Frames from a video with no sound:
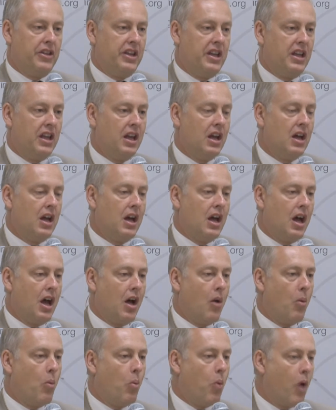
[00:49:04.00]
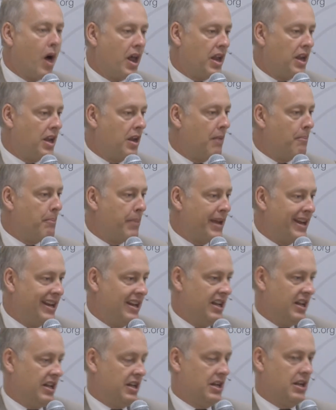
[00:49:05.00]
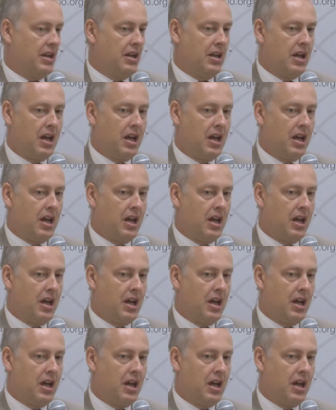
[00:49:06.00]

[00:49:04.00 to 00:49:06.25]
The 1 billion